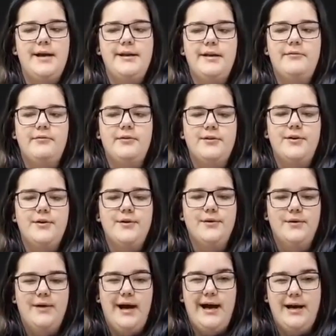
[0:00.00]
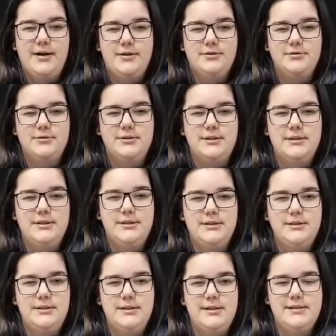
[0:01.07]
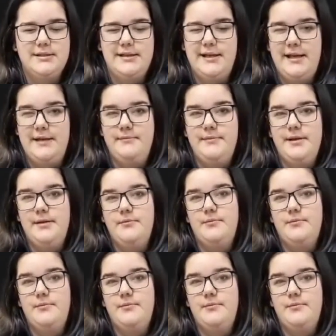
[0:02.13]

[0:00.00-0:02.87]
I never know how it's gonna hit